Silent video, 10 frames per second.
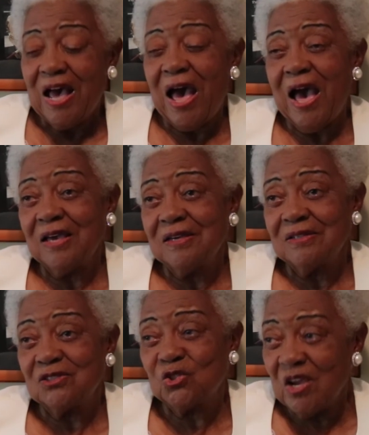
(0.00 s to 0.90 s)
I
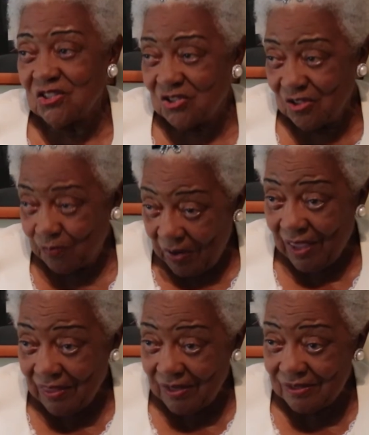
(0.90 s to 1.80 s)
could trust your
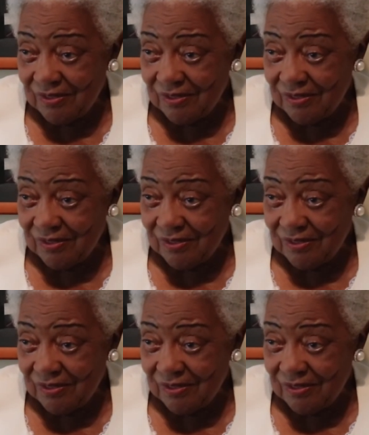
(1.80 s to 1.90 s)
brother